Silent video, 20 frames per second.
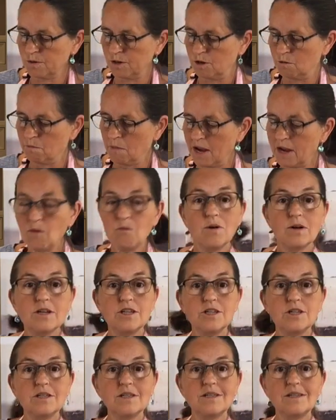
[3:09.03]
you might want to
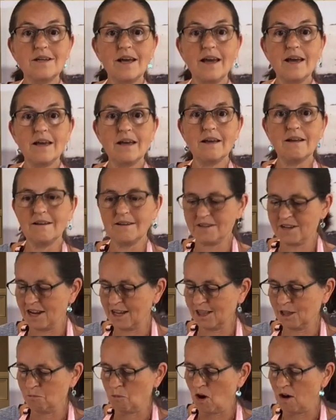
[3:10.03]
just
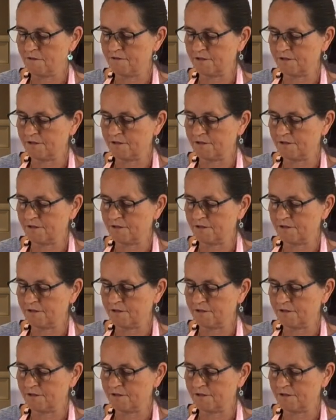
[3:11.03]
take them off